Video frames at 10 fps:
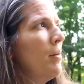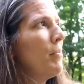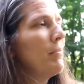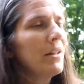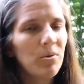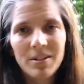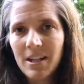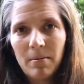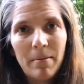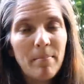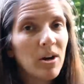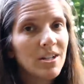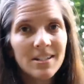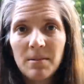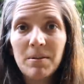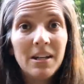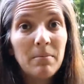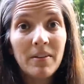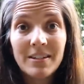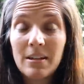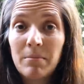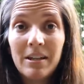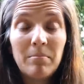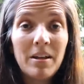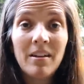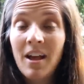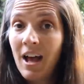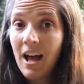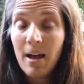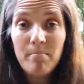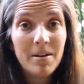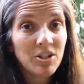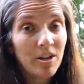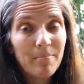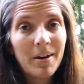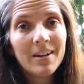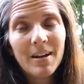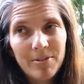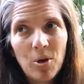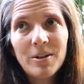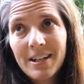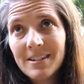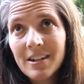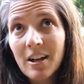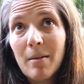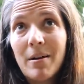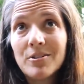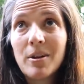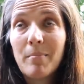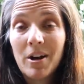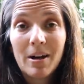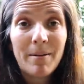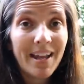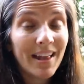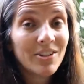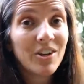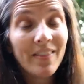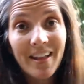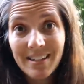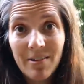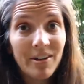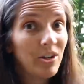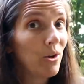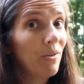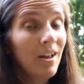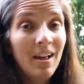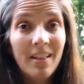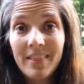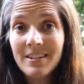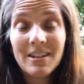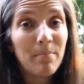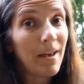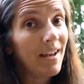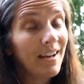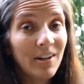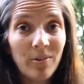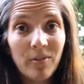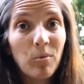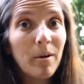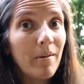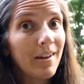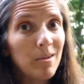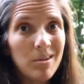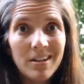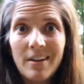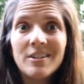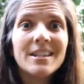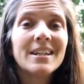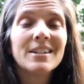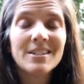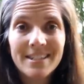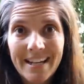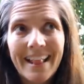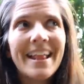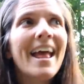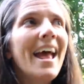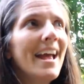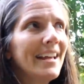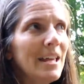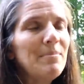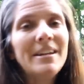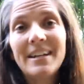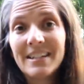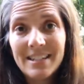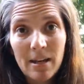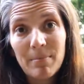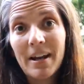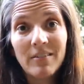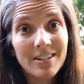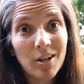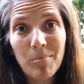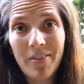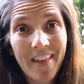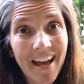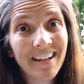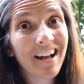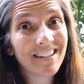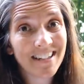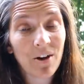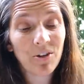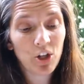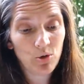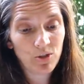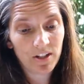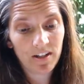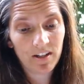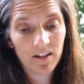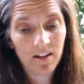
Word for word: but I'm like, quit sending me paper. Just send me an email. They send me an email. I make sure I mark, I know what day it's going to come out, so I mark it on my calendar, and that's how I know things get paid, and I don't have to worry about keep getting everything, thing, keep getting a statement every single month. That cuts down hugely.